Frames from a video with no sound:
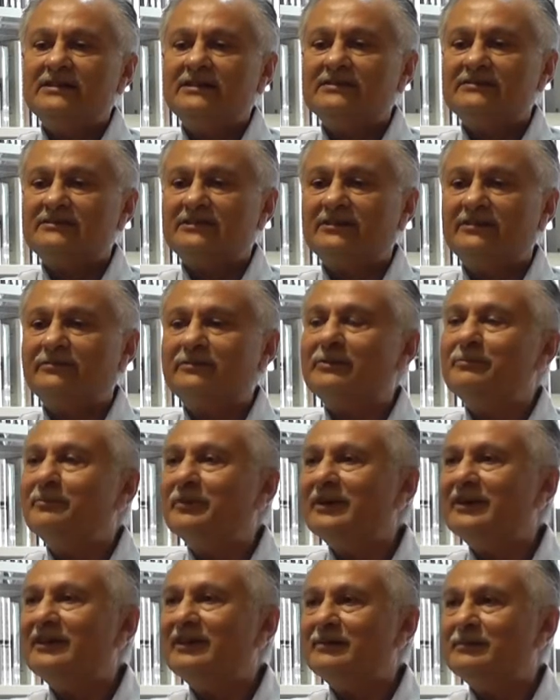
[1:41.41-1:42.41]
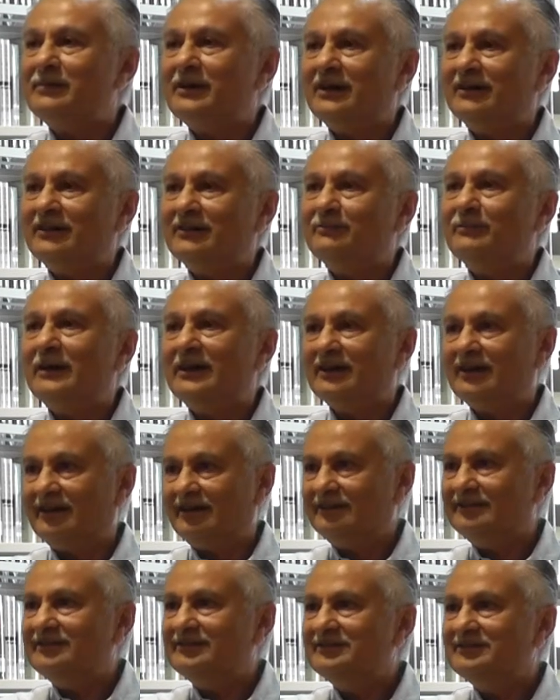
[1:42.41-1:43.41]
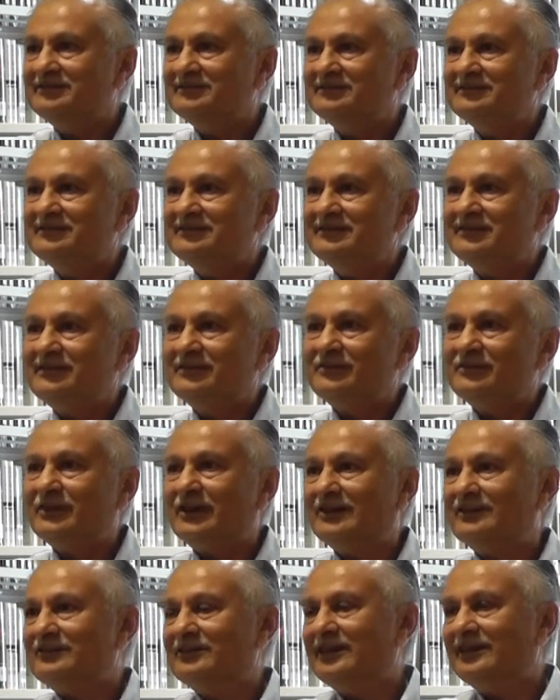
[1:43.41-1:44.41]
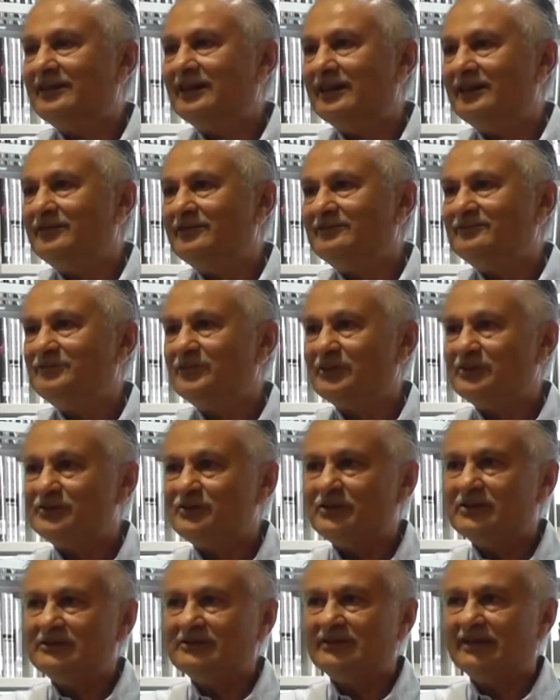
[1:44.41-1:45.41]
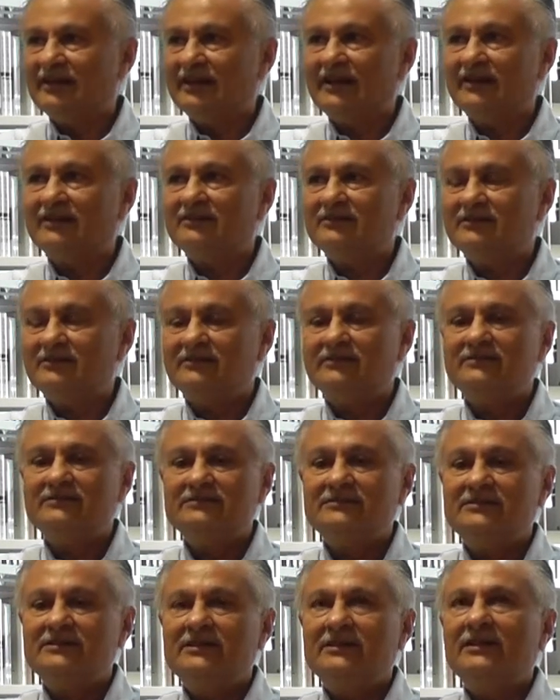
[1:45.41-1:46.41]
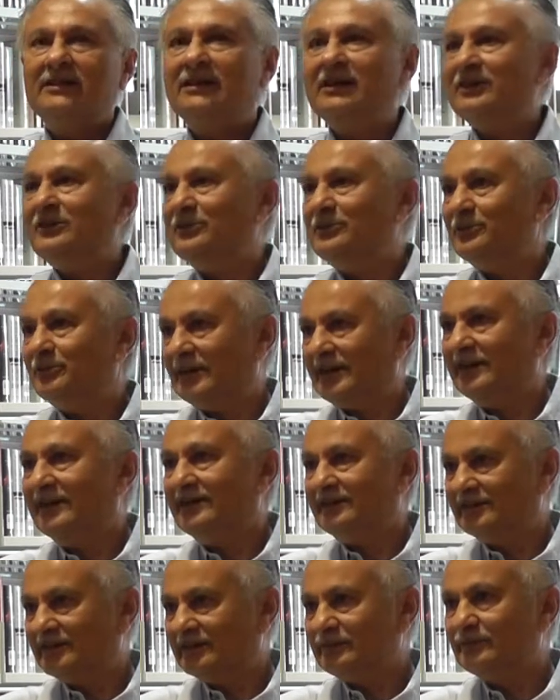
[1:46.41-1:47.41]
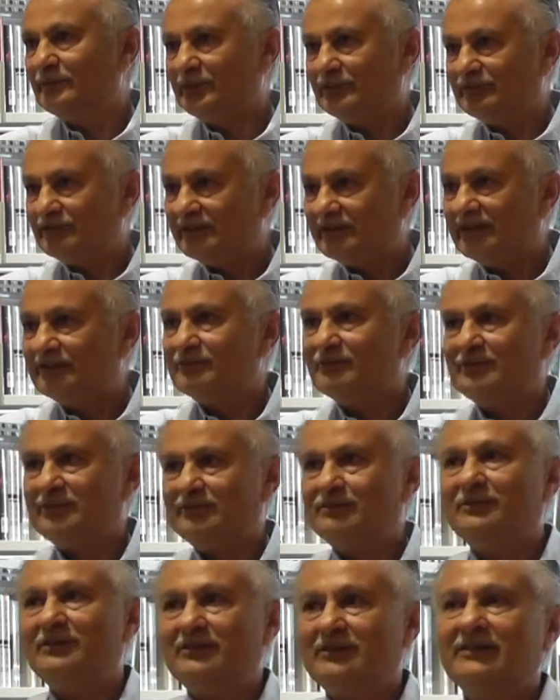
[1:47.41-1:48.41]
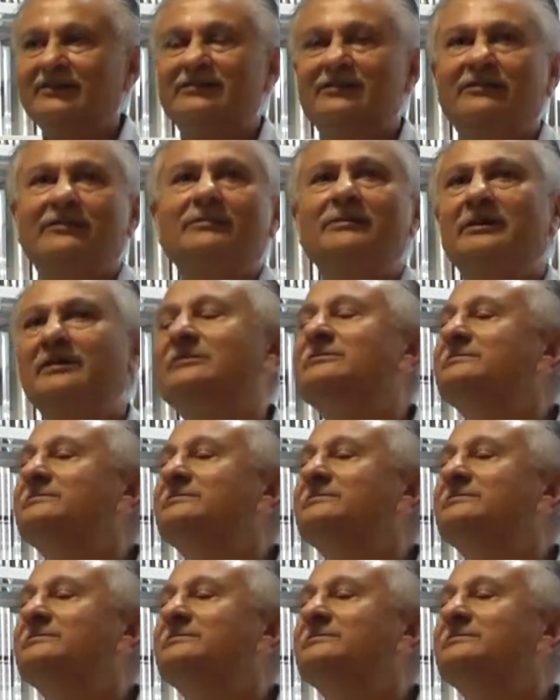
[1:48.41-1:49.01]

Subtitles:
instead of complaining about it, why not translate that frustration and anger into writing this book? So that's what the book is all